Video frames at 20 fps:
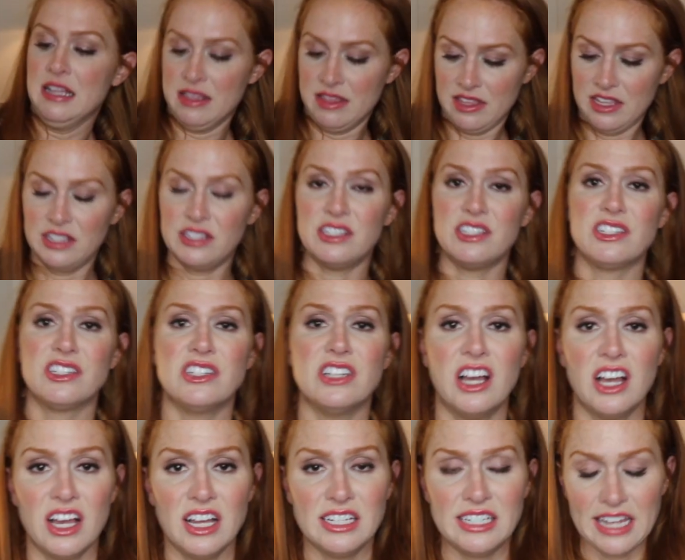this is
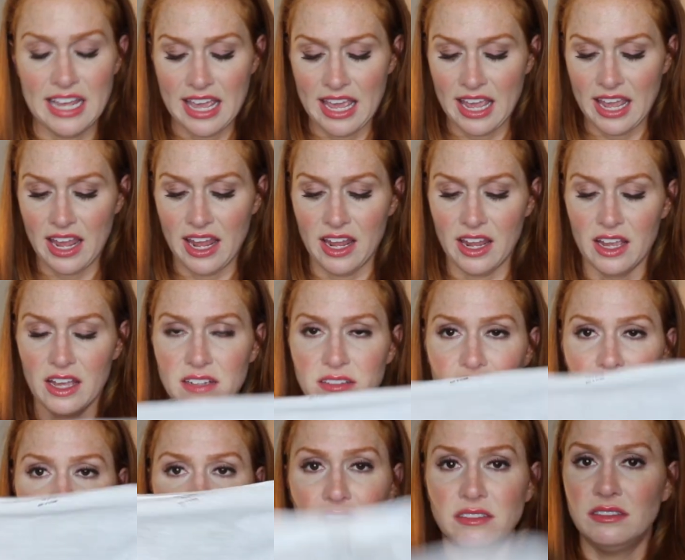not a
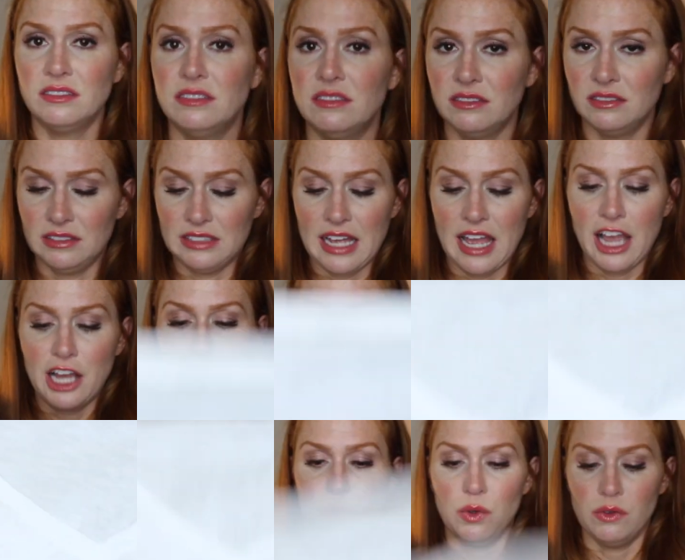
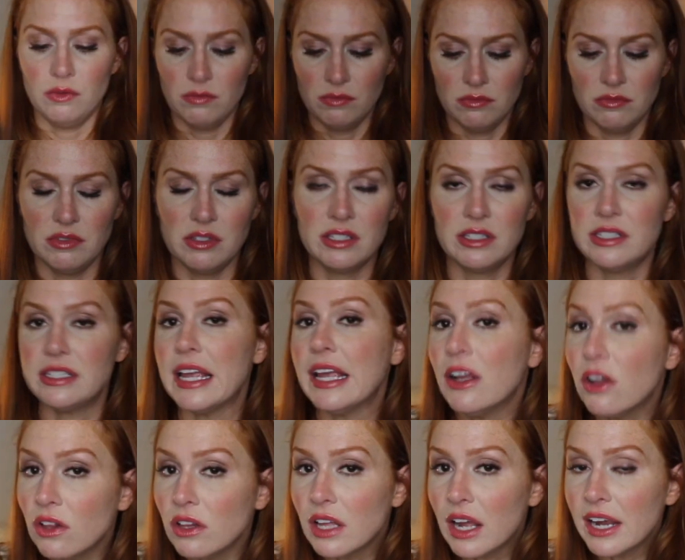actual
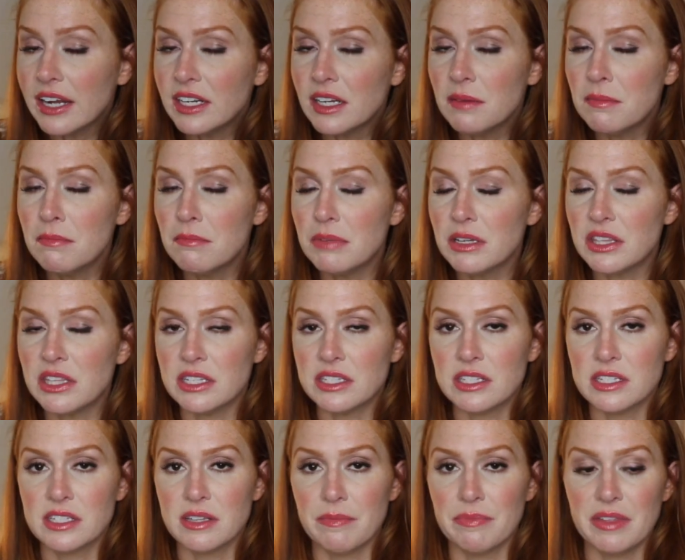sale item, but this
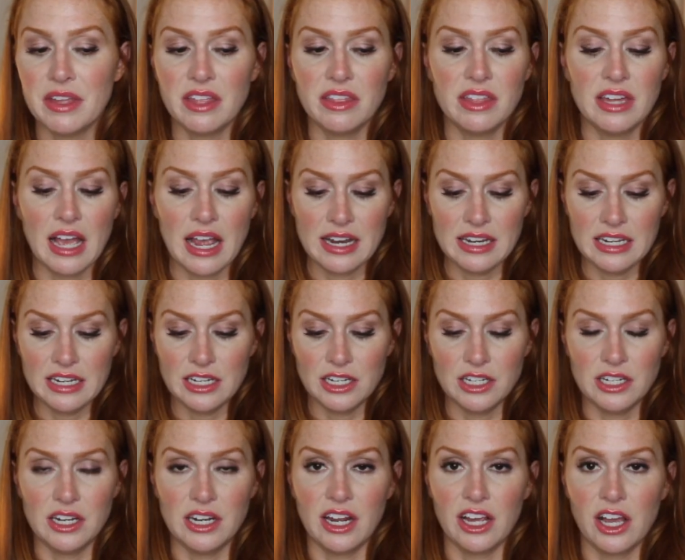is something that I
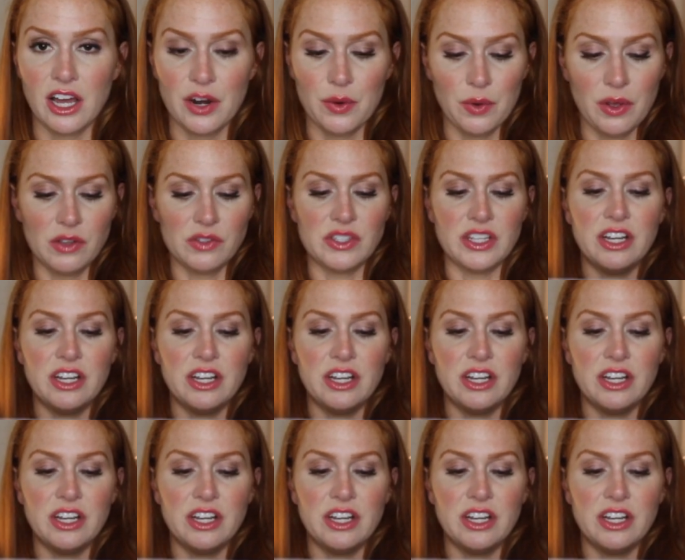needed and I got it while I was